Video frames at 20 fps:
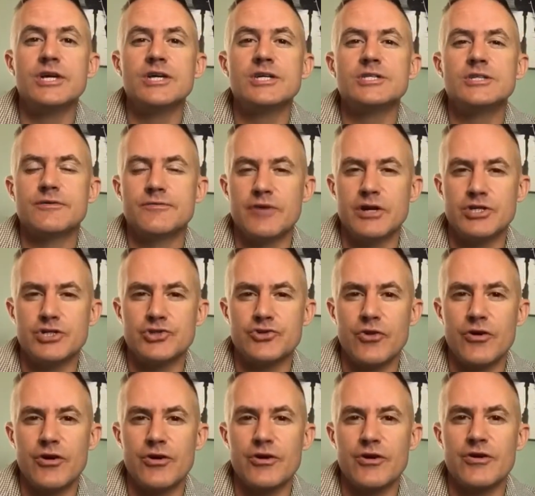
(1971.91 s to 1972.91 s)
to fight
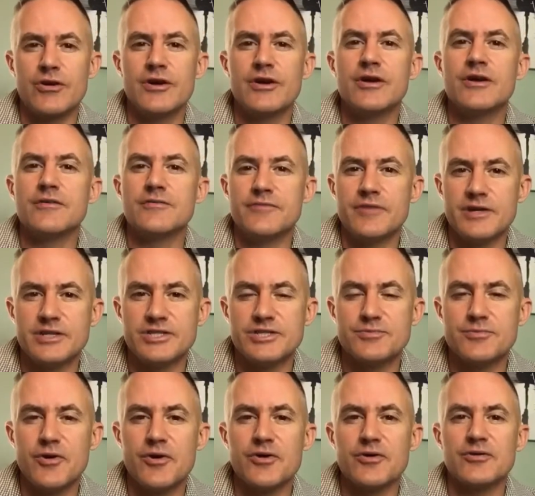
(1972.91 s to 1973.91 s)
stronger and fight
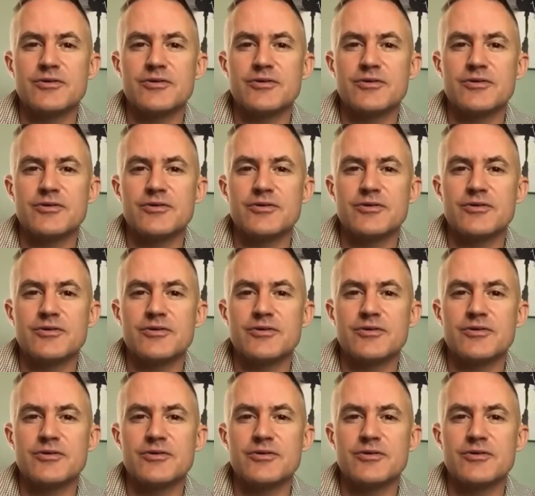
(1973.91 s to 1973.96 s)
smarter.